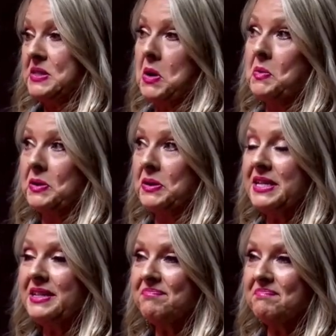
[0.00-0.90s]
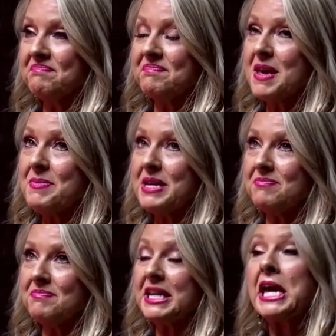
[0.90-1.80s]
don't really
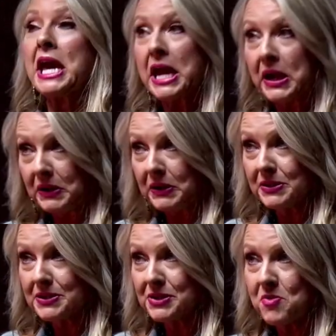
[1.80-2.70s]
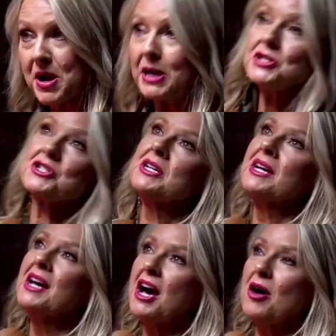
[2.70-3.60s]
maybe care so much
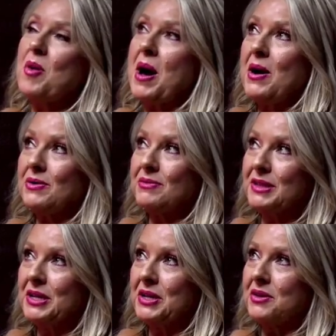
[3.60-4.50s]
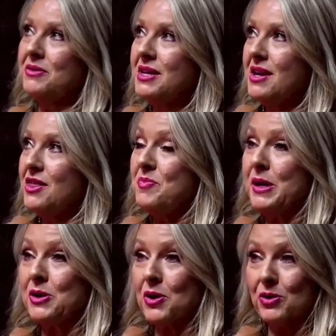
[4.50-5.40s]
about, you know, the
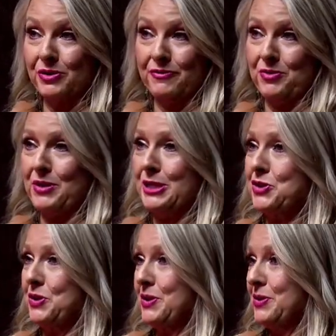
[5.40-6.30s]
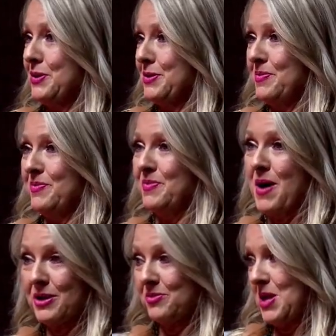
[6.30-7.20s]
big goal of the restaurant or the
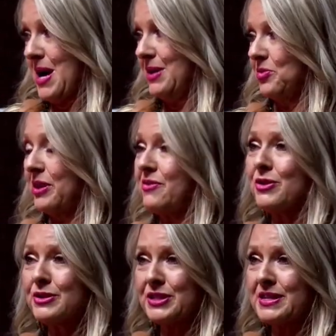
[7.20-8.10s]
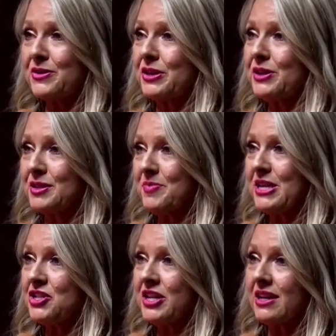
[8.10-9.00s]
bottom line or whatever. They're just there to collect a
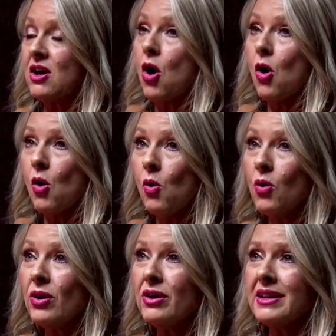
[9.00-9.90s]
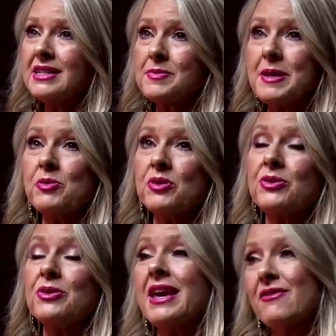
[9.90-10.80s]
paycheck. Sure. Or it's people
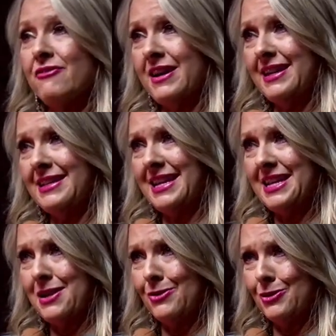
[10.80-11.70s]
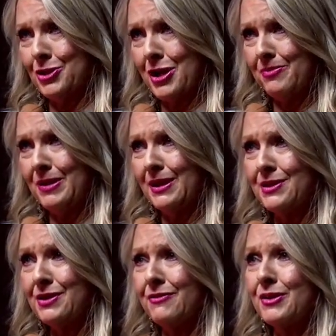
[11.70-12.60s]
who can't find any other job
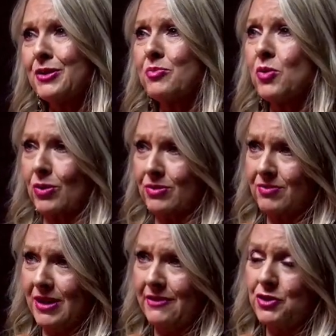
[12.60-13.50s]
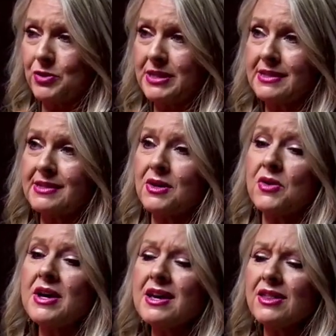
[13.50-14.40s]
because right. of their poor life choices.
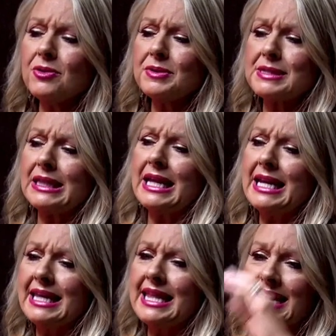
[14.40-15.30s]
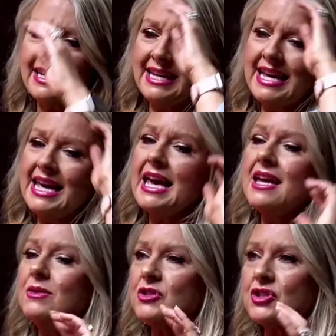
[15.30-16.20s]
So there was a lot of that.
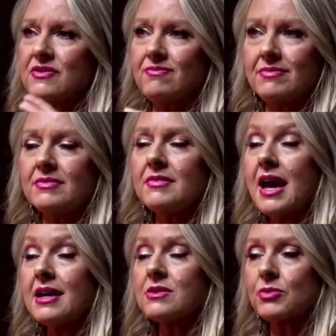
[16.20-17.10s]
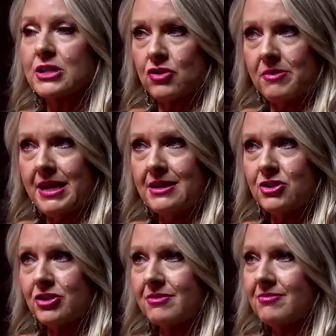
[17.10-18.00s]
And it was just as a restaurant
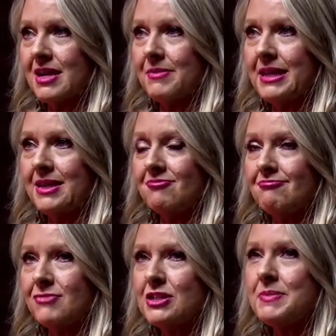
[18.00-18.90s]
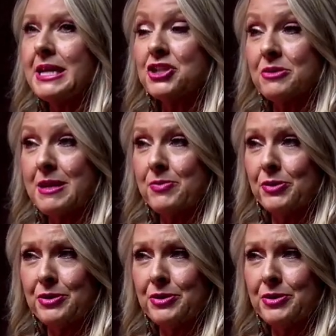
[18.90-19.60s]
manager, I mean, just managing people who